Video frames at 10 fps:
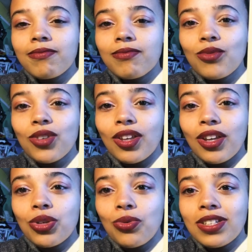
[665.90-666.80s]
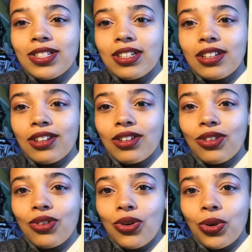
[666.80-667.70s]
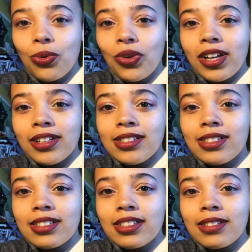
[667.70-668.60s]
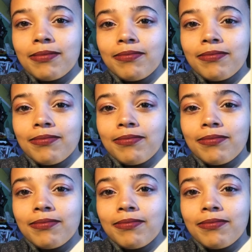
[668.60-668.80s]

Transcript: really twisting, you know, your waist,